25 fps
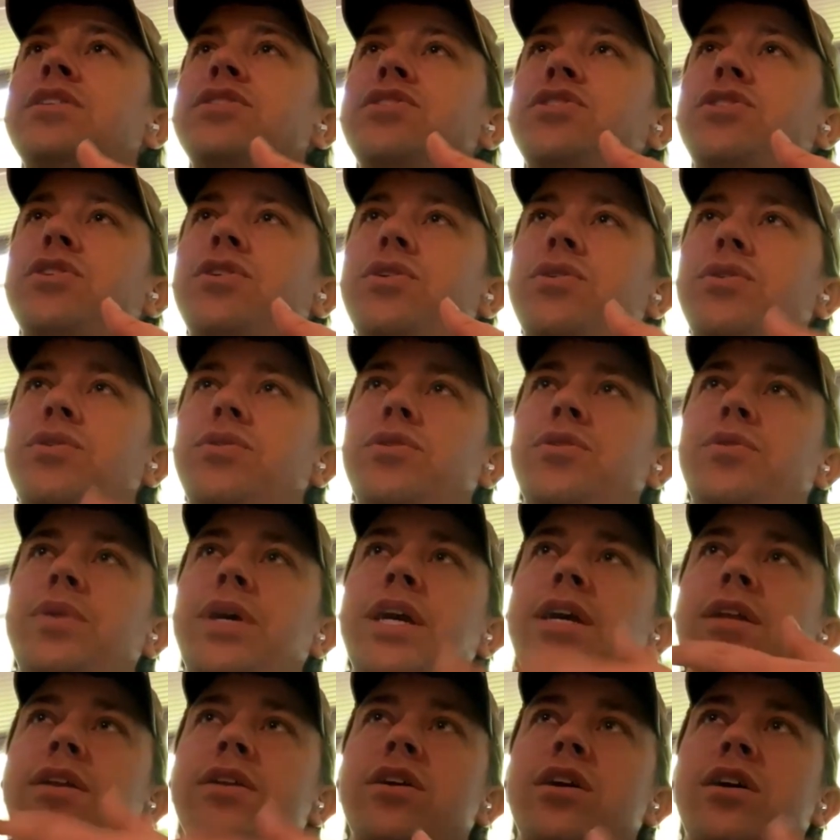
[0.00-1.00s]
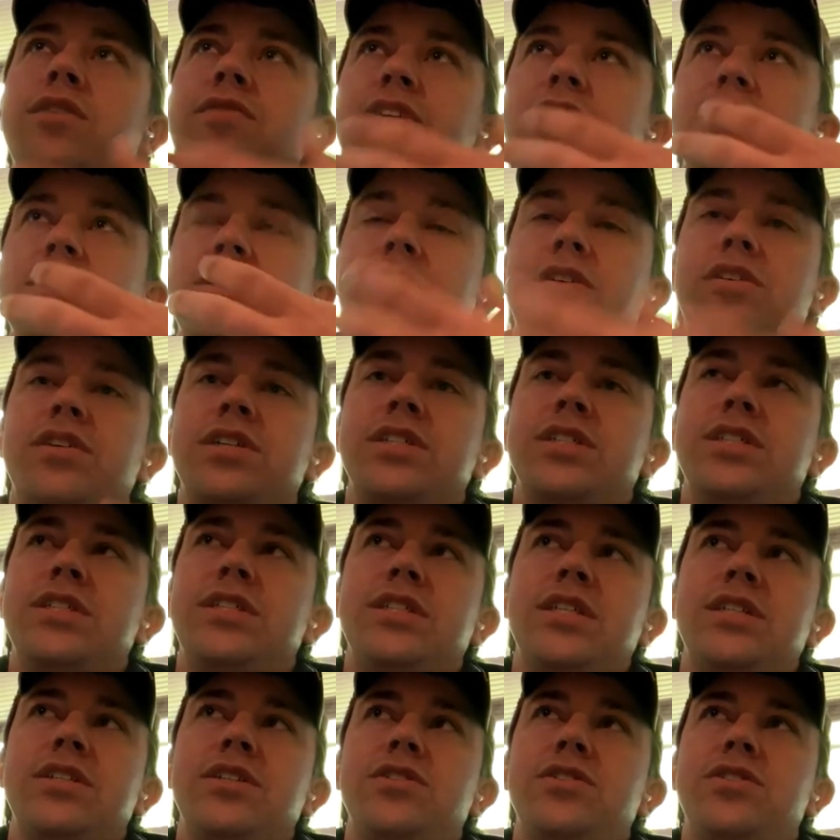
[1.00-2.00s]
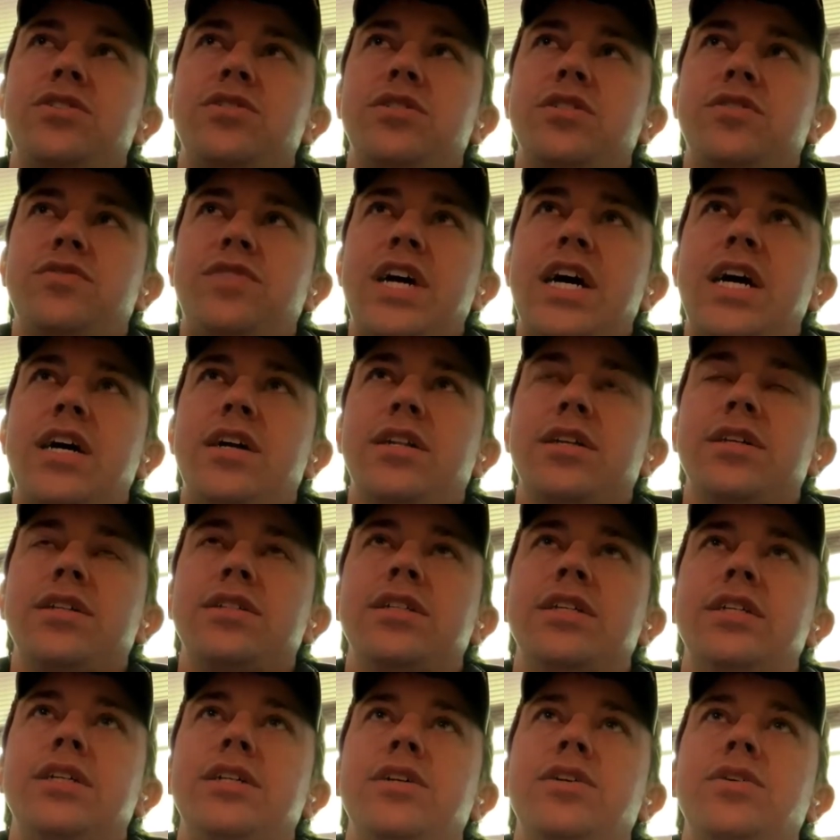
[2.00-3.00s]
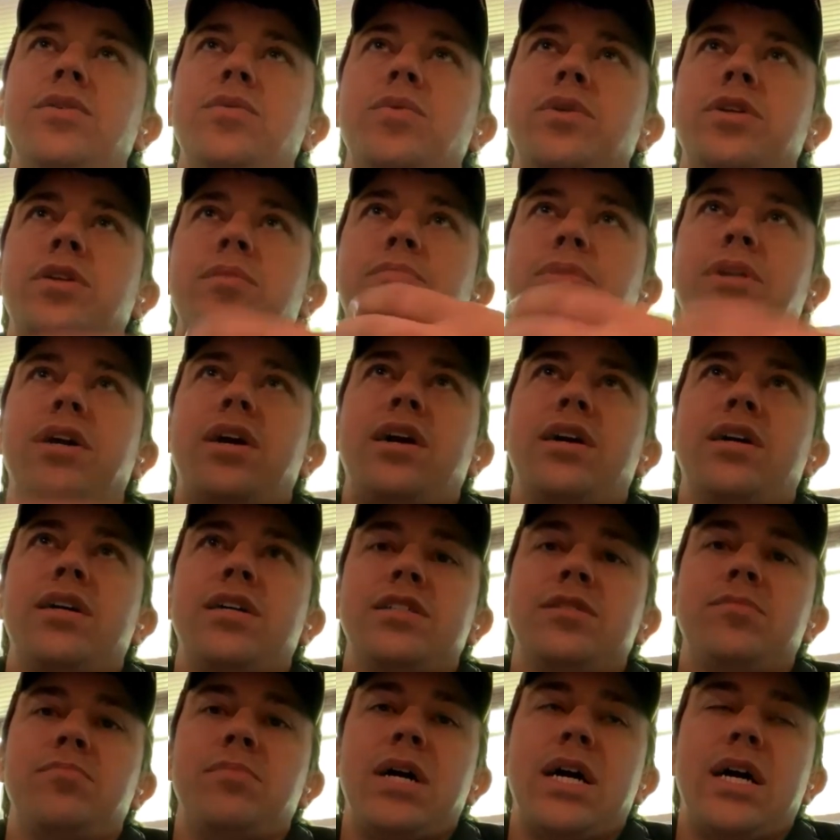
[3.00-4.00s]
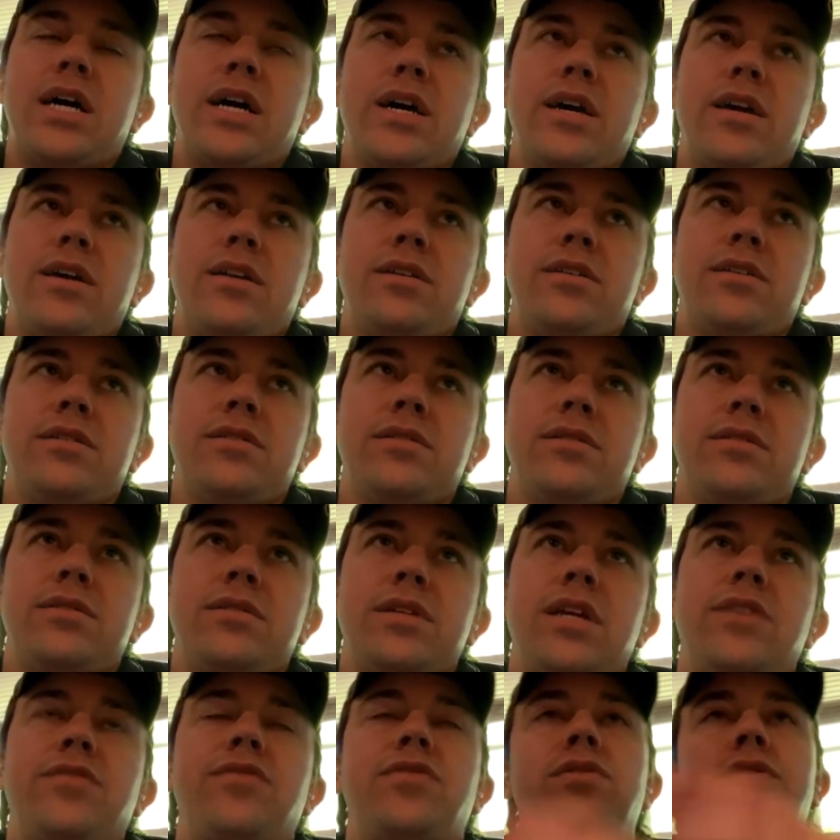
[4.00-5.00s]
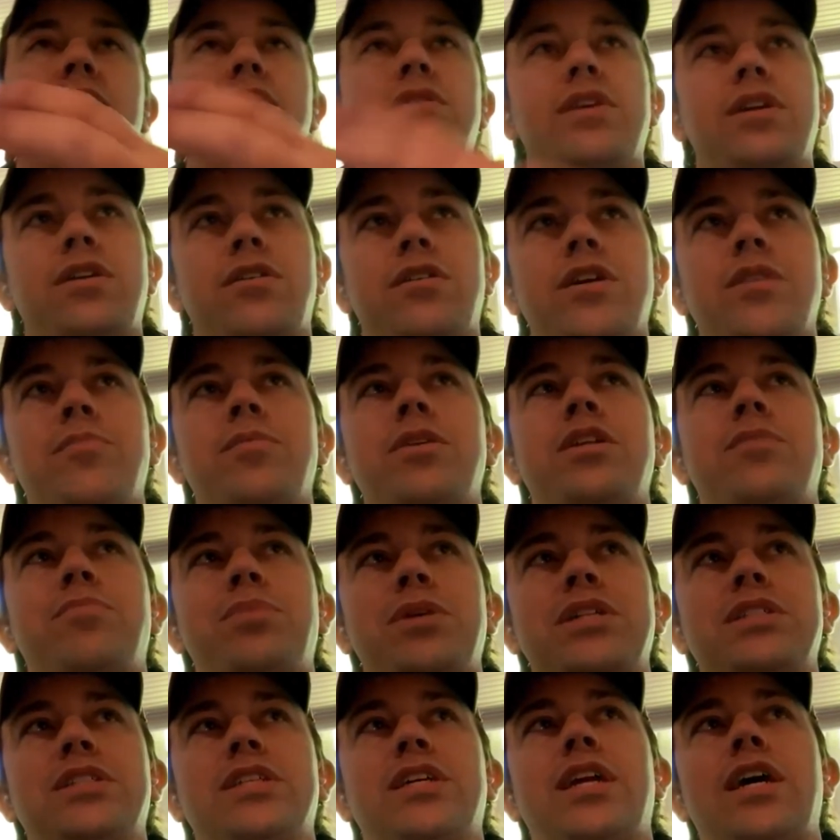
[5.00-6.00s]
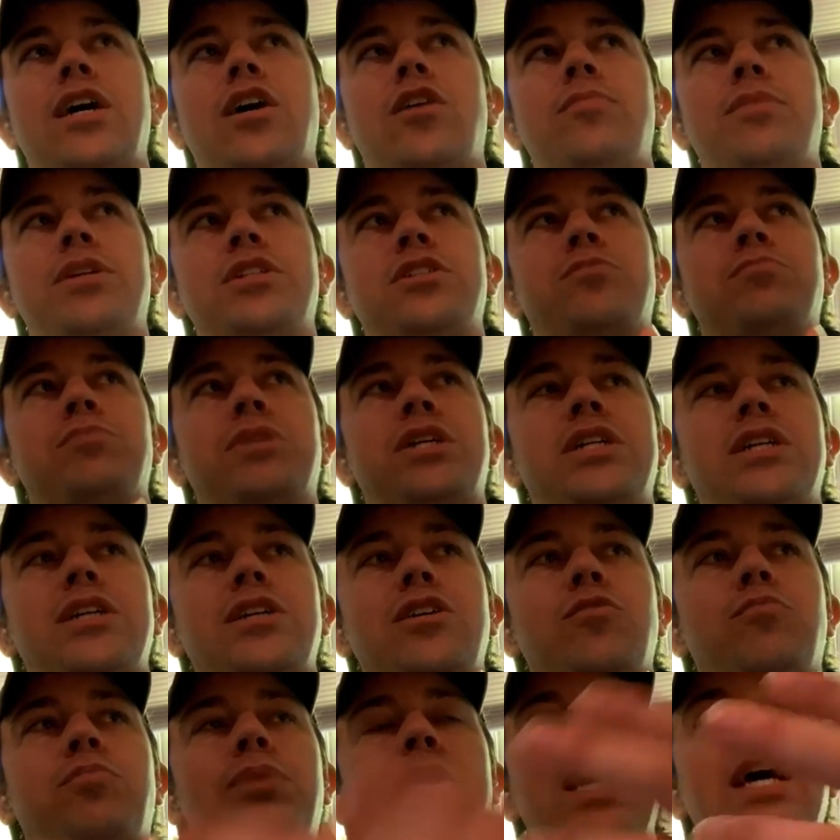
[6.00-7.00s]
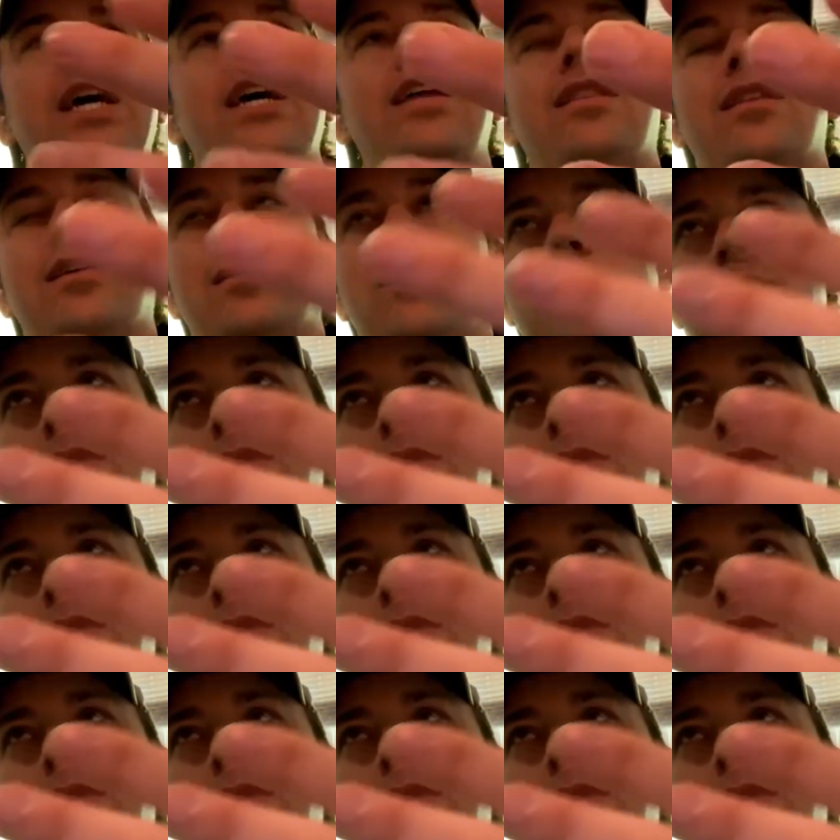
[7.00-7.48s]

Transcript: And so you hand it off, and as long as the signature is valid, when a block is mined, and for Ethereum, it depends on how much money you pay